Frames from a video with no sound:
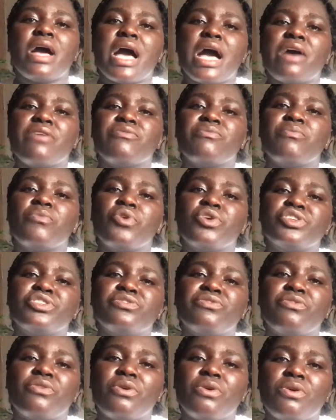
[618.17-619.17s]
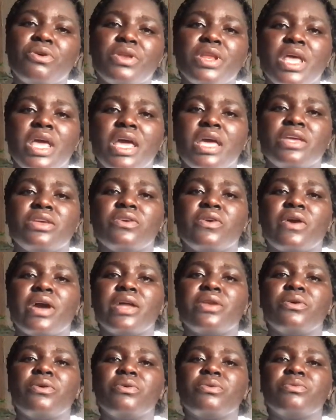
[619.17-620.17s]
The question I came back
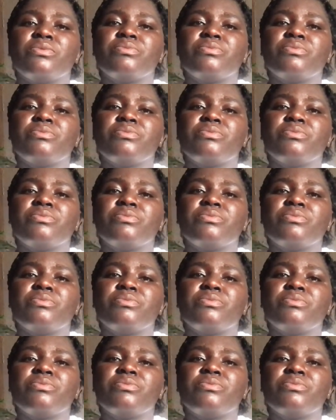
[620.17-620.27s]
to